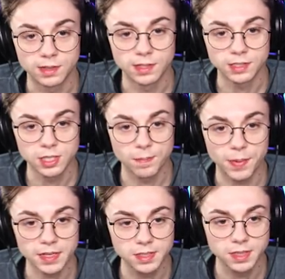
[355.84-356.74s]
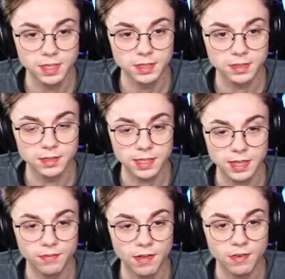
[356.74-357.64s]
this is the best thing that
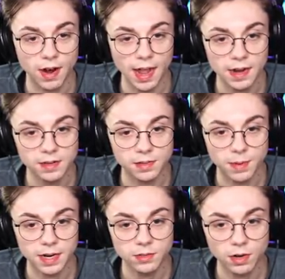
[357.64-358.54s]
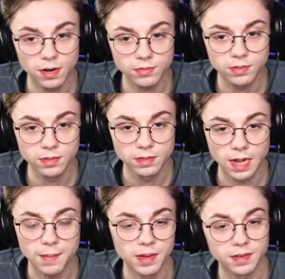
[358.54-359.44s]
they've ever added to Minecraft.
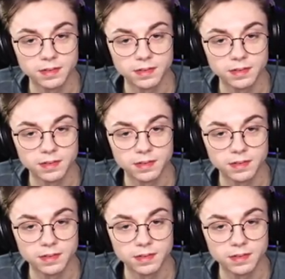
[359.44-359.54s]
I mean,